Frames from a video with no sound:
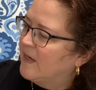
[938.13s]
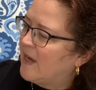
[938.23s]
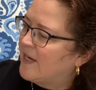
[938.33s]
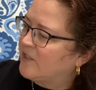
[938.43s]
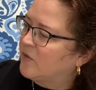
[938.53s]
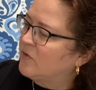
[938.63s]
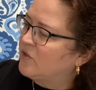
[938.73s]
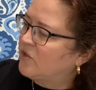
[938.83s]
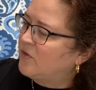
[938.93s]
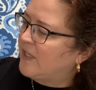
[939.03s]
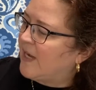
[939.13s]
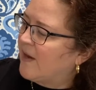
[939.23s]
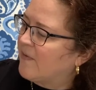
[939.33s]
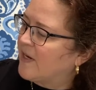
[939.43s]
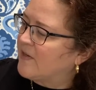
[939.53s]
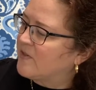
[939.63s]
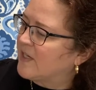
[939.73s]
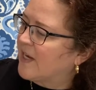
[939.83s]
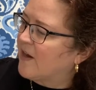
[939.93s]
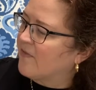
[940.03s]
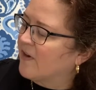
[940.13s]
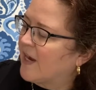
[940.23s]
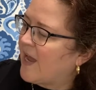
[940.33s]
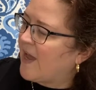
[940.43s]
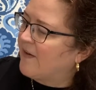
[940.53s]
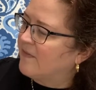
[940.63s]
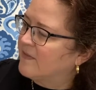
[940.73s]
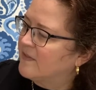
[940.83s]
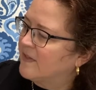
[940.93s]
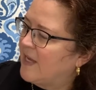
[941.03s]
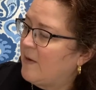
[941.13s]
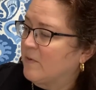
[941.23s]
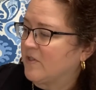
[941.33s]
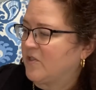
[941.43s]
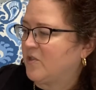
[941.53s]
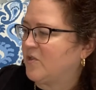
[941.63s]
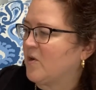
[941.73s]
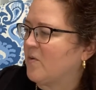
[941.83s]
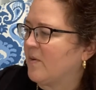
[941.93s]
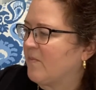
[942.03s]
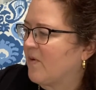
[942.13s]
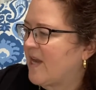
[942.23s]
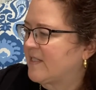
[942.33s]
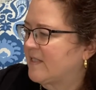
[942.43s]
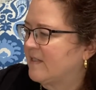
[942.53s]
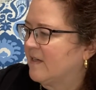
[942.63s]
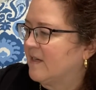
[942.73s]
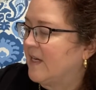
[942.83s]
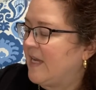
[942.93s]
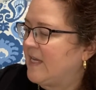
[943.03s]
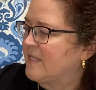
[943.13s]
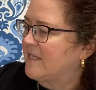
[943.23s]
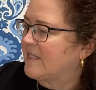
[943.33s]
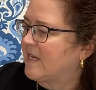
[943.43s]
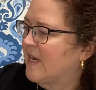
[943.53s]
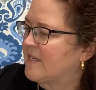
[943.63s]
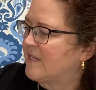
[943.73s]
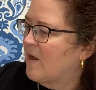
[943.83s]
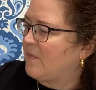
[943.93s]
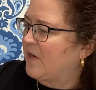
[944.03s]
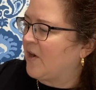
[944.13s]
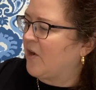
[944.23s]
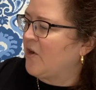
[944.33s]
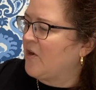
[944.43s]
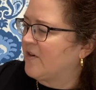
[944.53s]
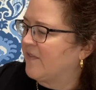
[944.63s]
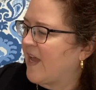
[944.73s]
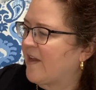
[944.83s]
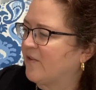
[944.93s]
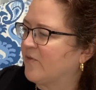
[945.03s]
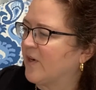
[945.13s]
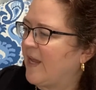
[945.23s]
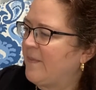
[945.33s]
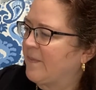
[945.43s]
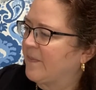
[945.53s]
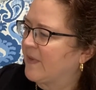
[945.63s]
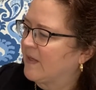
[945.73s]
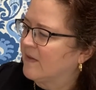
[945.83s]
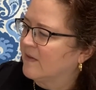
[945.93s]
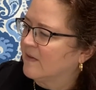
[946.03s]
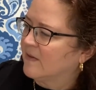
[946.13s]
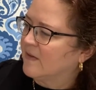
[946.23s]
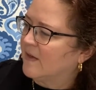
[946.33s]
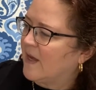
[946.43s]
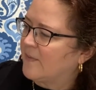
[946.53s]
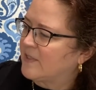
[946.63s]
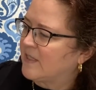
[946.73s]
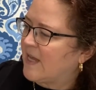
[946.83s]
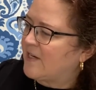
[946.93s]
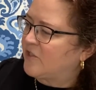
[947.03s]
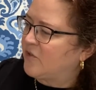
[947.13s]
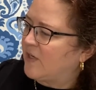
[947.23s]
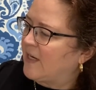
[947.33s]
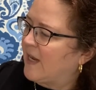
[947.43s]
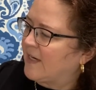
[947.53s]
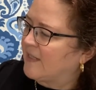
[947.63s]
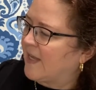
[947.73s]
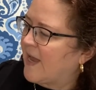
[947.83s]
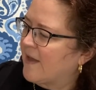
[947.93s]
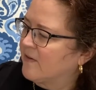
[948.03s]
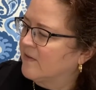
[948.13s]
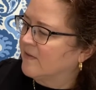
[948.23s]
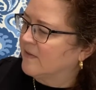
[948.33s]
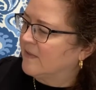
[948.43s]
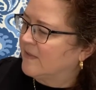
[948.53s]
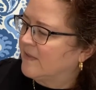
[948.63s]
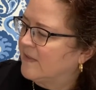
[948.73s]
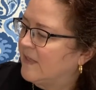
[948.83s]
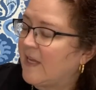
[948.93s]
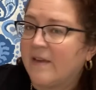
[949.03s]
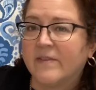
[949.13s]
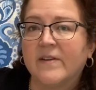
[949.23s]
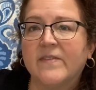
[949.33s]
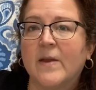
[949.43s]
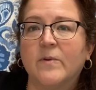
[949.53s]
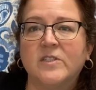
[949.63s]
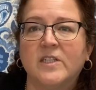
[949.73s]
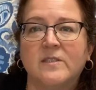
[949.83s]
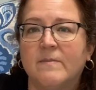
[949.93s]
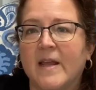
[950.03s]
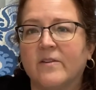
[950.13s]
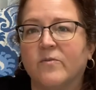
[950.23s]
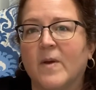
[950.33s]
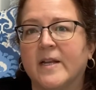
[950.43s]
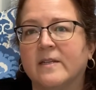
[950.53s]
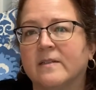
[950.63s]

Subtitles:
I told Chuti how I used to care for calves. He was so impressed. He insisted I sculpt a herd of cattle for him. I was glad Chuti liked the cattle, even if they were just made of mud.